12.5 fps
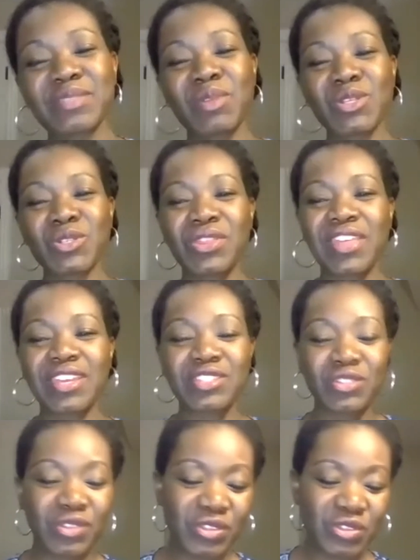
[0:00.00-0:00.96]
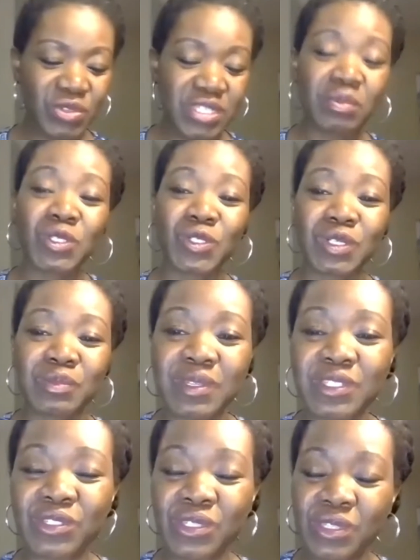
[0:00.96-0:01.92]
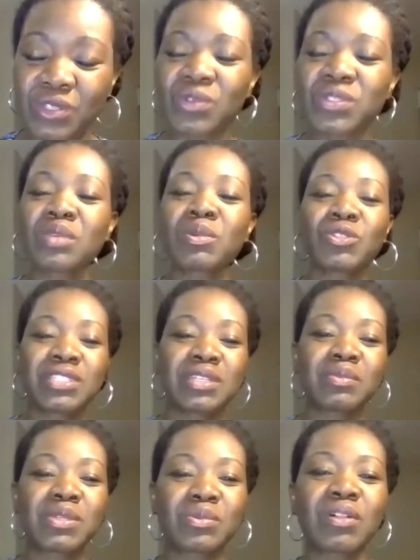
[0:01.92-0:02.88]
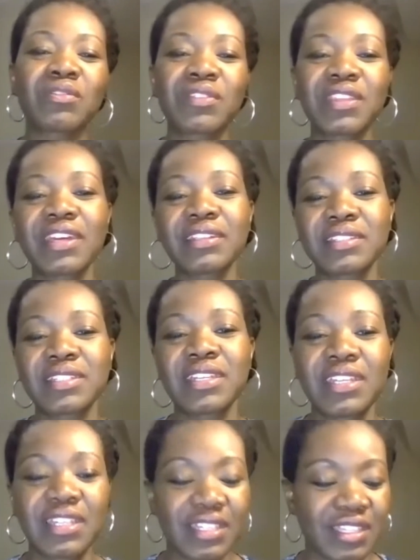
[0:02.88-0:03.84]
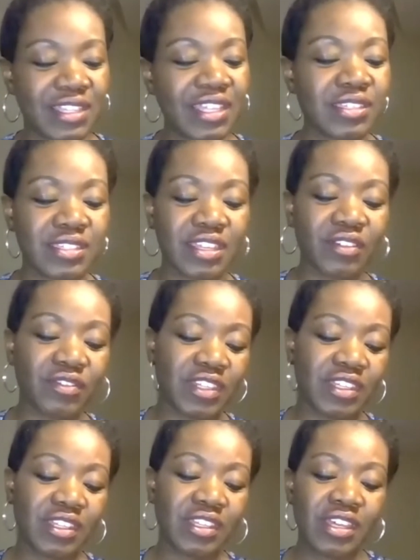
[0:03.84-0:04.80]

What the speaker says: Yeah, special thanks to the dosimetry team as well for that. Thanks, Stephanie.